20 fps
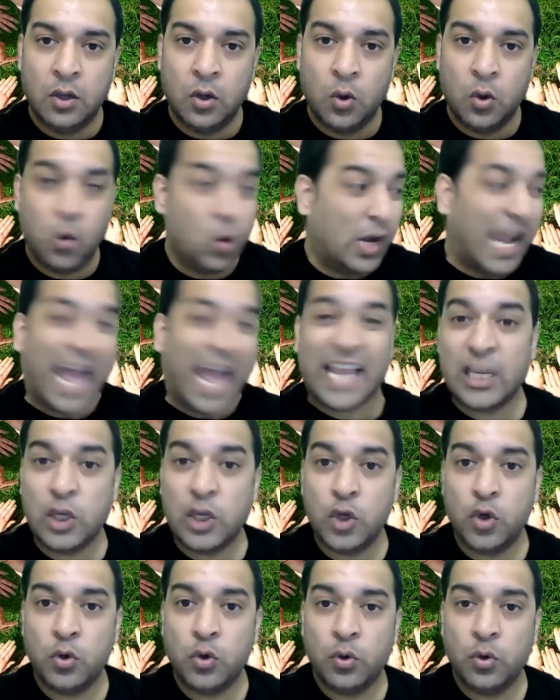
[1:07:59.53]
who, like
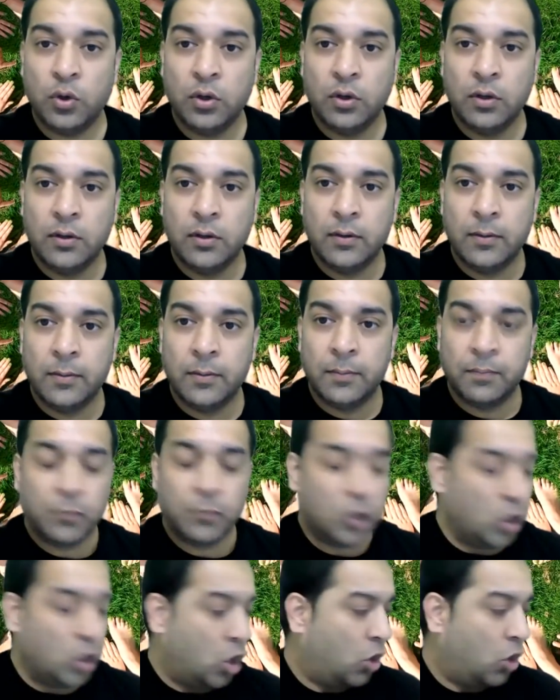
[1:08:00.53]
you
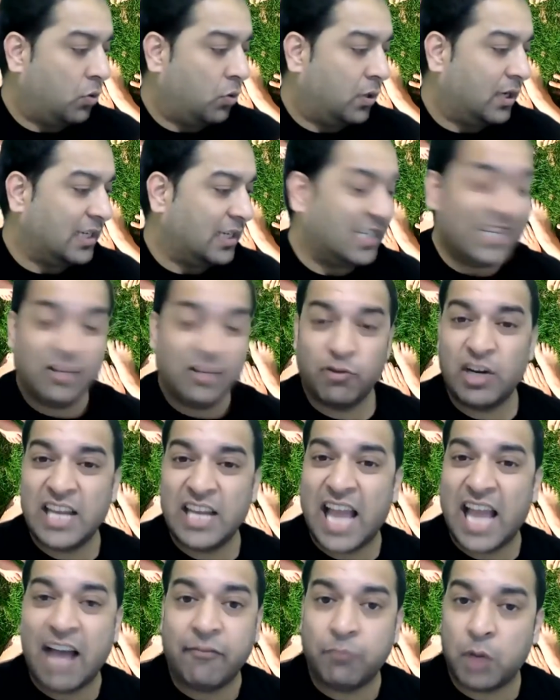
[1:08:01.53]
know, didn't really
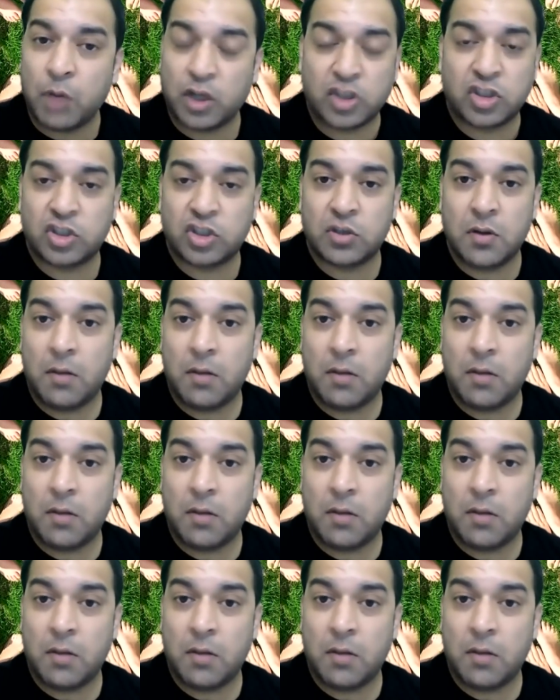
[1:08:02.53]
have much